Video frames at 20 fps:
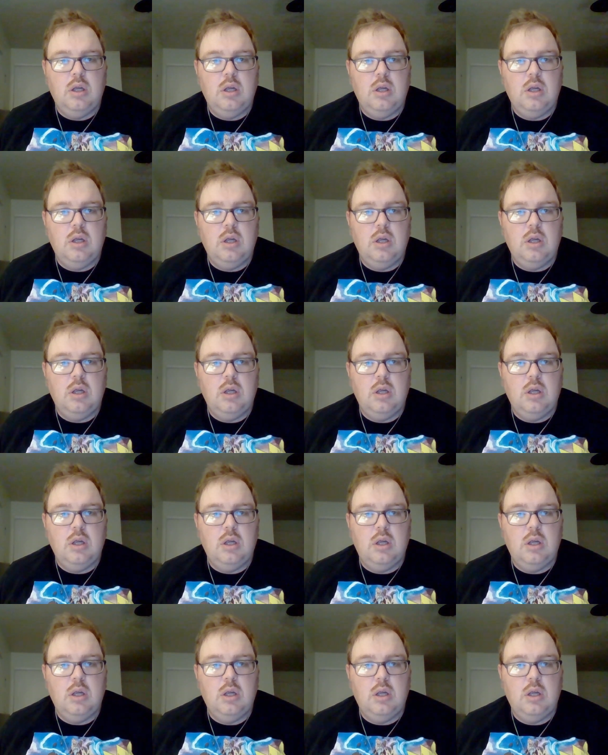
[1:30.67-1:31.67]

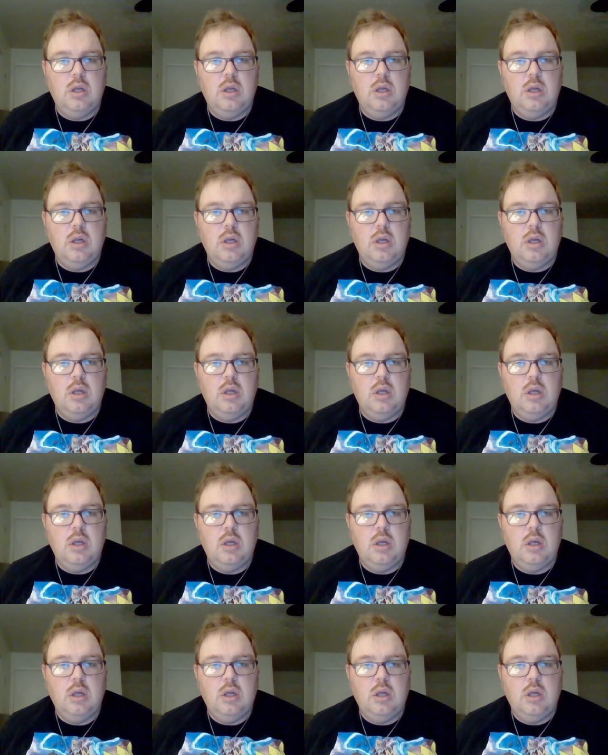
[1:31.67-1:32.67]

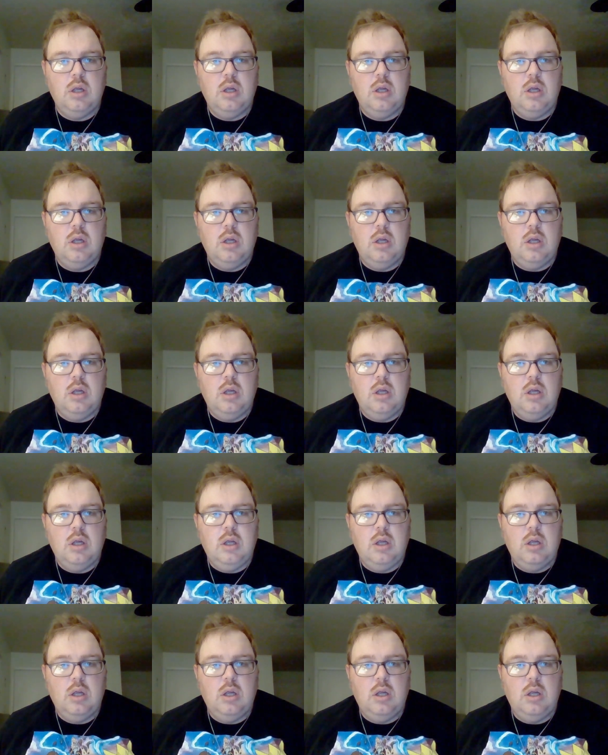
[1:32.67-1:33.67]

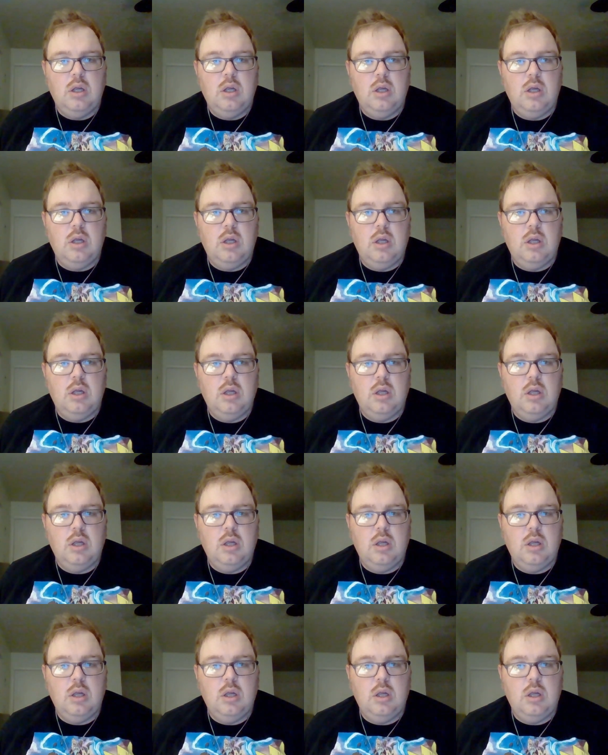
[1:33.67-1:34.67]

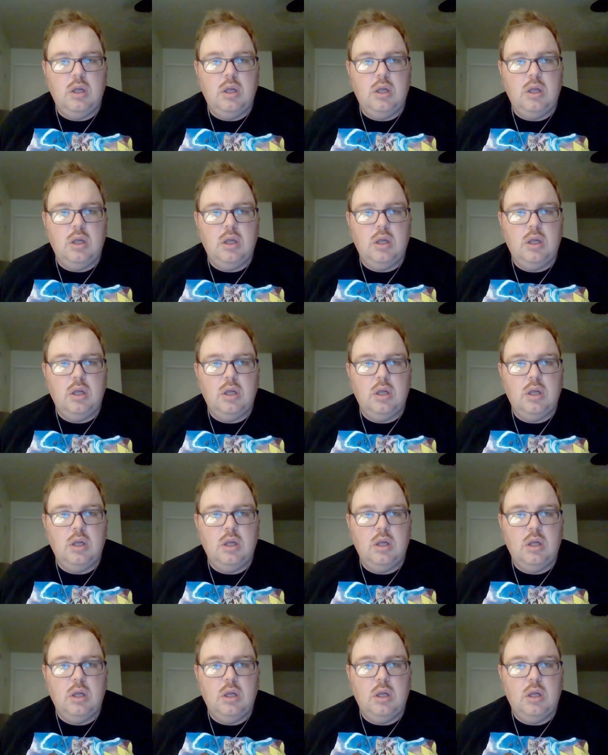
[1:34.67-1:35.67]

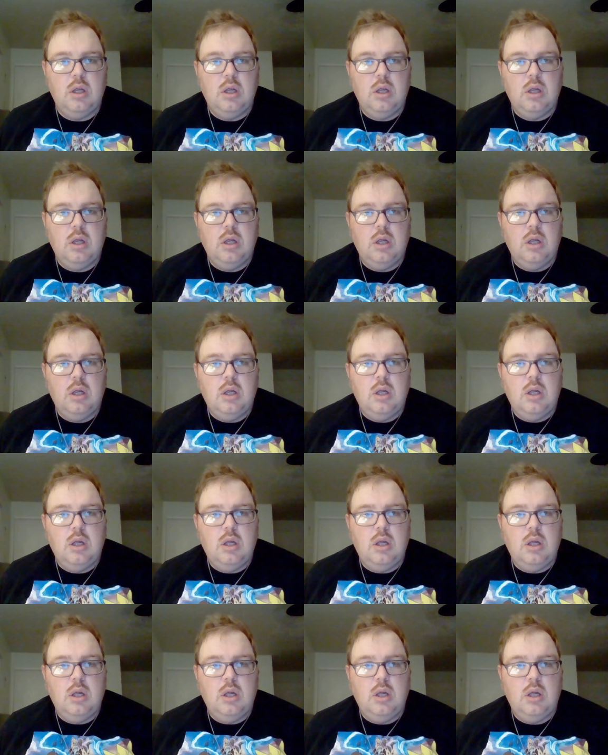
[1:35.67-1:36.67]

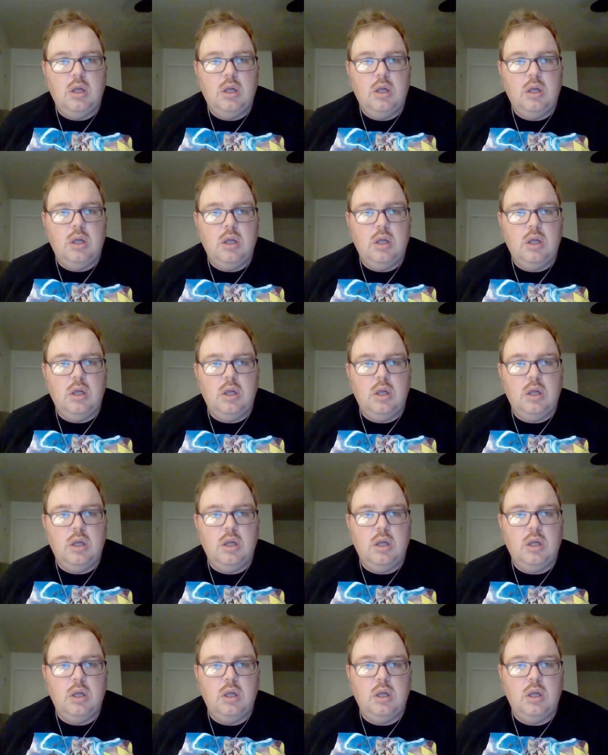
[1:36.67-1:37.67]

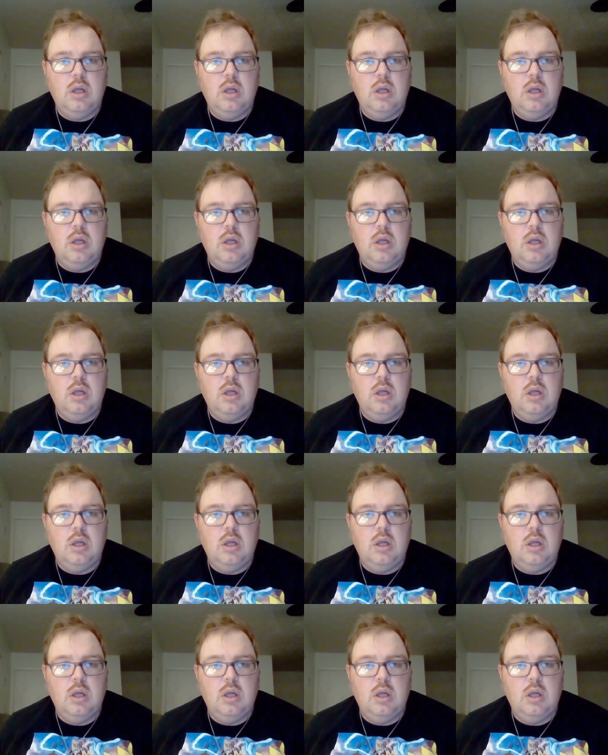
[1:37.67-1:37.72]
(no one is talking)